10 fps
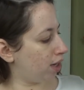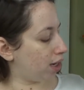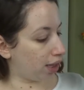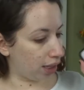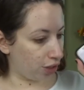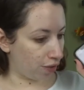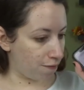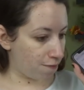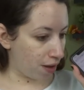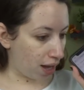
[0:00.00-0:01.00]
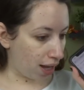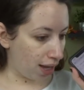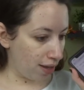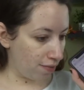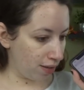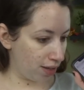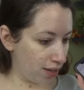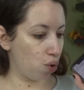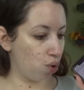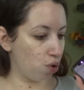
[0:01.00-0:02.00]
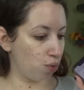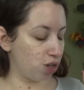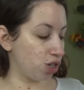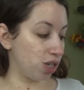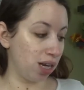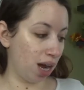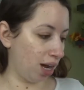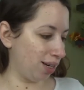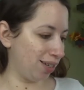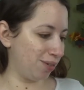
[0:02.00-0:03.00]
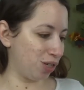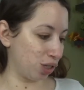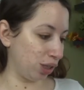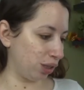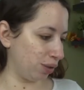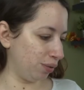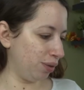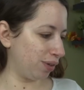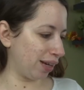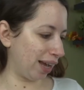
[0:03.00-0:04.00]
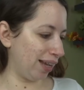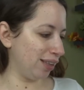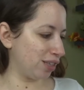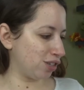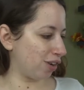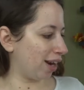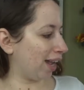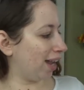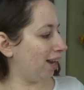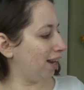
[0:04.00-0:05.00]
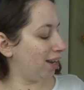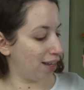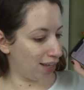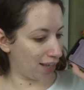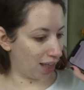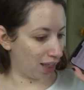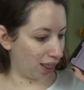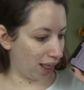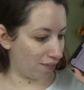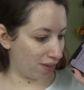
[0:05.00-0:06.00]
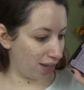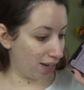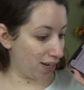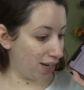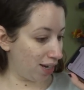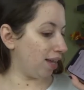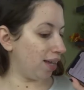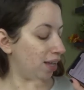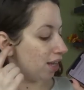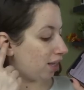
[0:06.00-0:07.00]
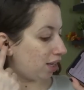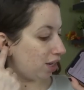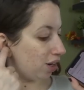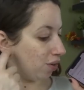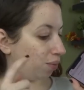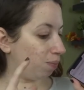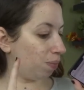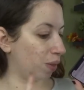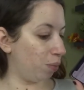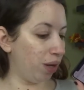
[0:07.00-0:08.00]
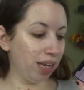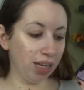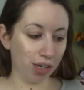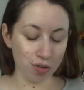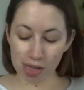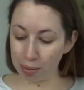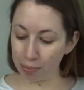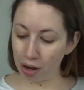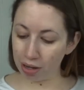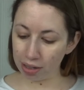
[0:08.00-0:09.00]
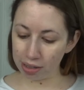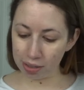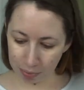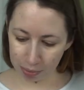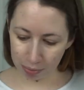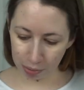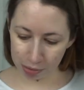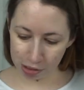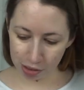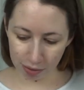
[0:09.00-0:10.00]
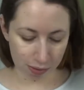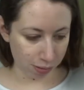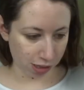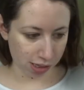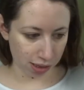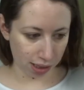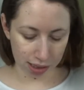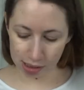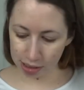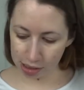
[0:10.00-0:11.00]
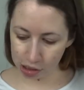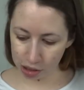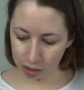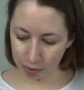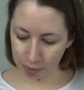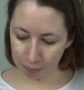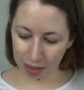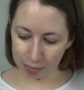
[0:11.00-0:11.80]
And I landed on five, which is not, which is glue. Okay, let's try again. 11, you know, we can use that product, but we're still gonna have to pick something else in addition to it.